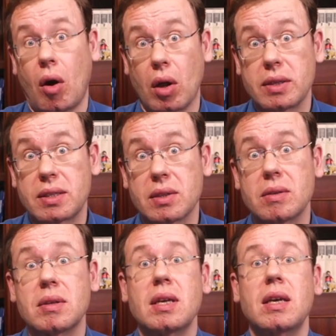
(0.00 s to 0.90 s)
Also,
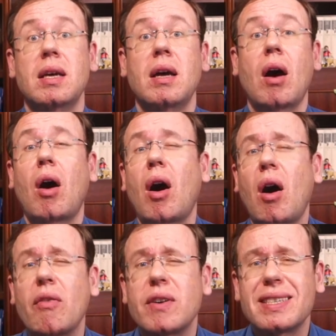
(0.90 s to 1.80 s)

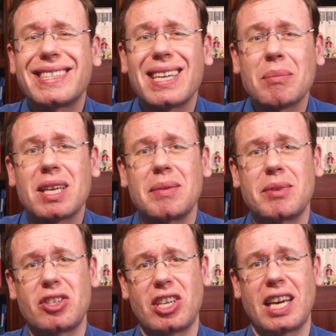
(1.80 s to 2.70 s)
authors
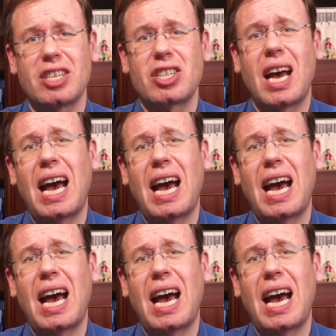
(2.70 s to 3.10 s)
sometimes change